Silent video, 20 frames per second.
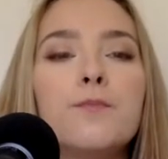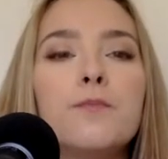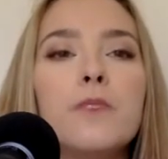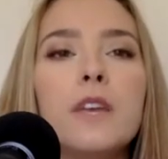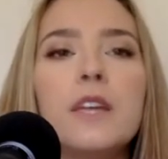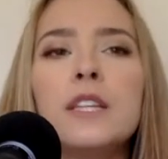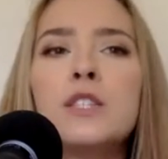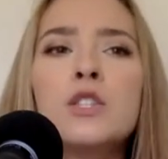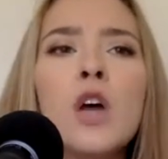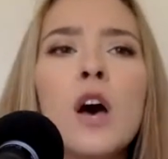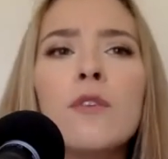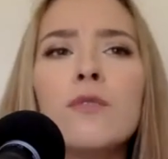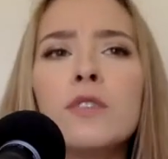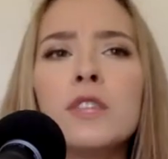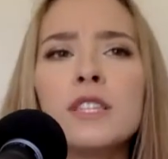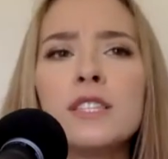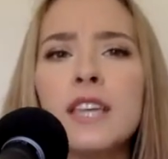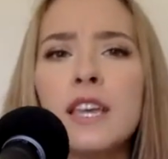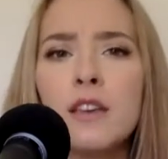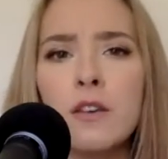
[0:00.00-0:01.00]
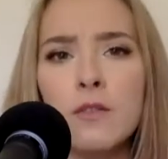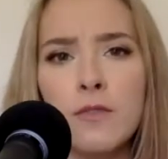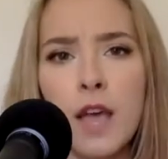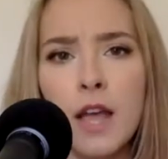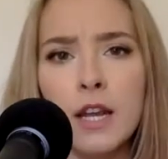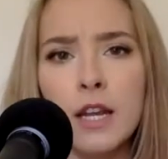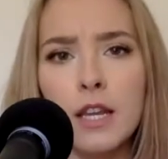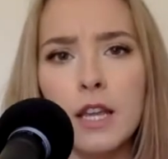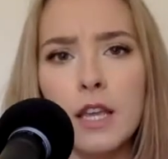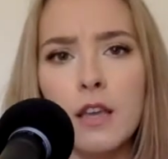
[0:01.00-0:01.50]
it's not for the sake of
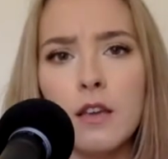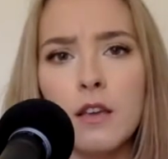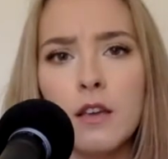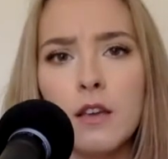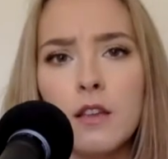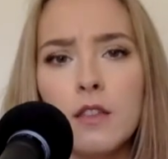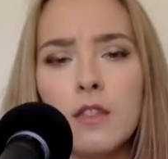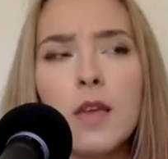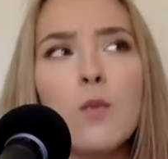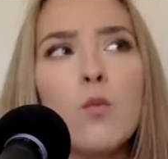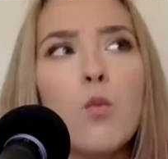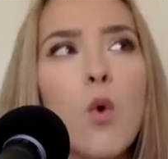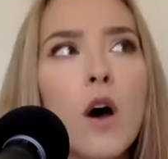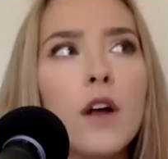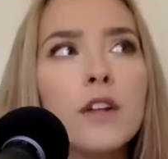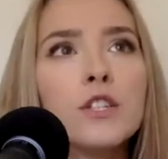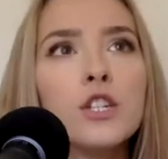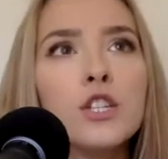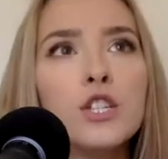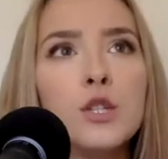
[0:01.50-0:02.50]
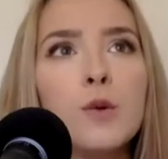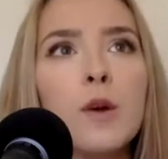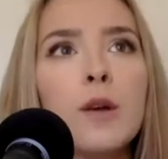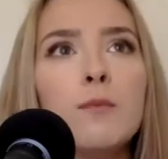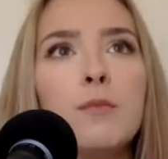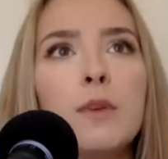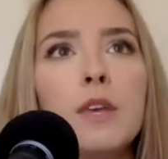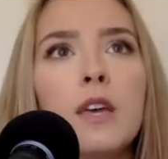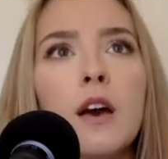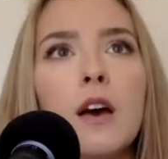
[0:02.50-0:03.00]
vanity. They want to do it
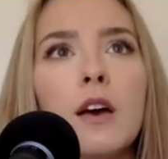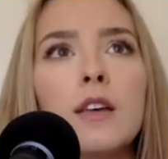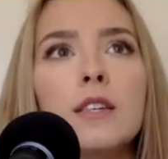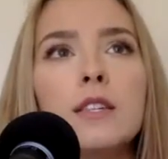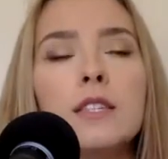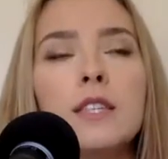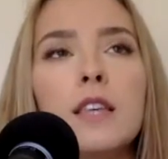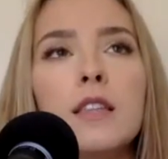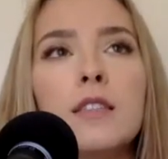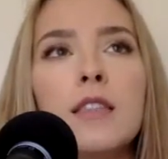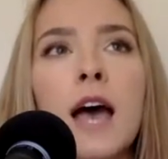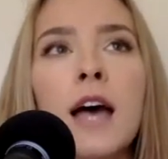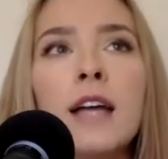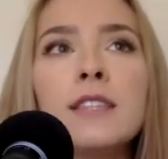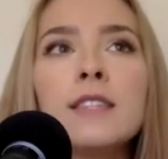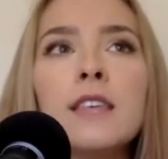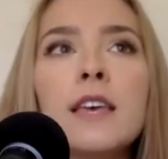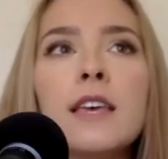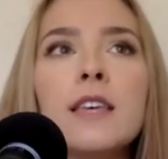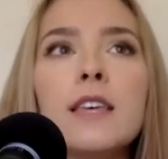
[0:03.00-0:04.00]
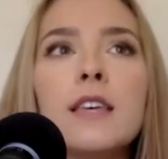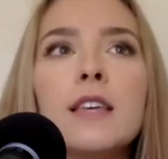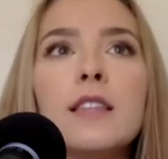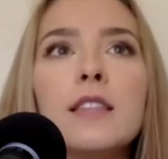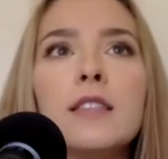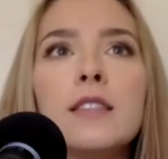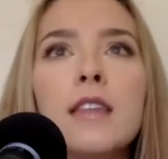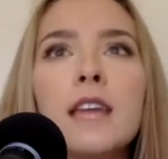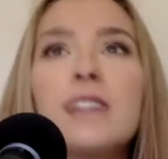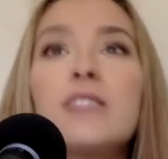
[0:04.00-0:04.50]
because that's
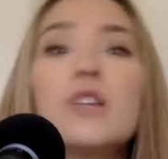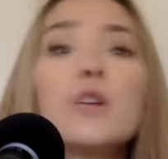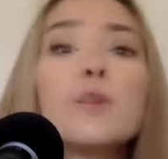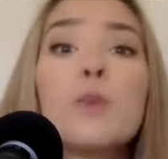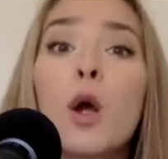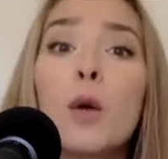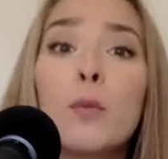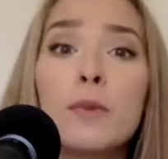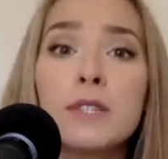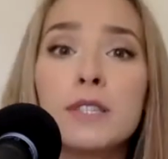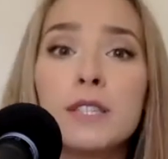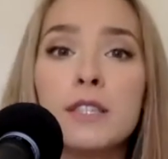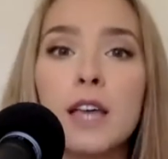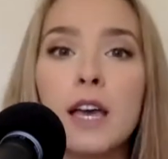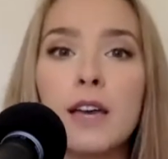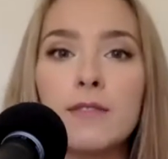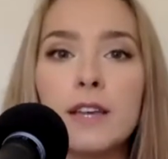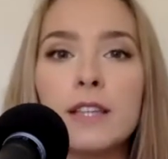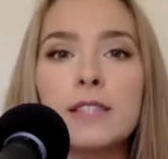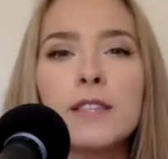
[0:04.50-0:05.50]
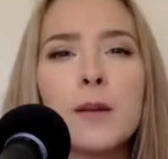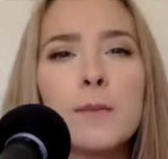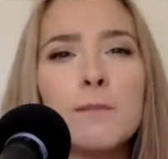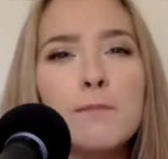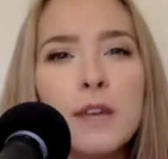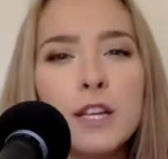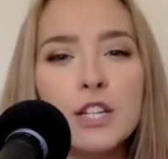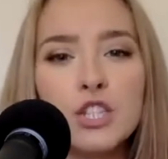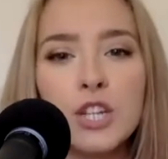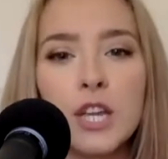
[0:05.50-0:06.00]
their purpose in life. That's their
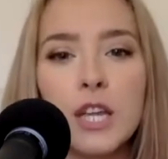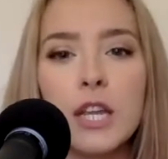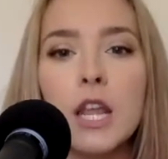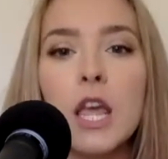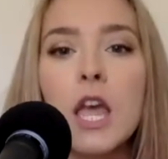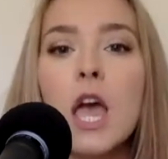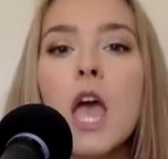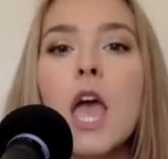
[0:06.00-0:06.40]
mission.